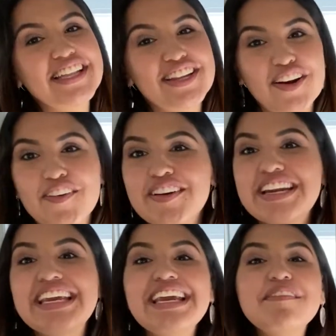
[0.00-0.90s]
They're
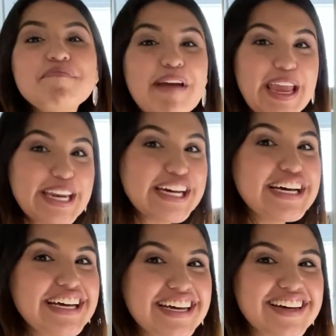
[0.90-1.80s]
already made
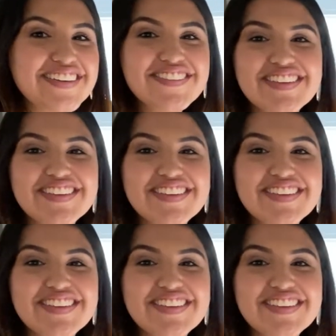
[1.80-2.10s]
up.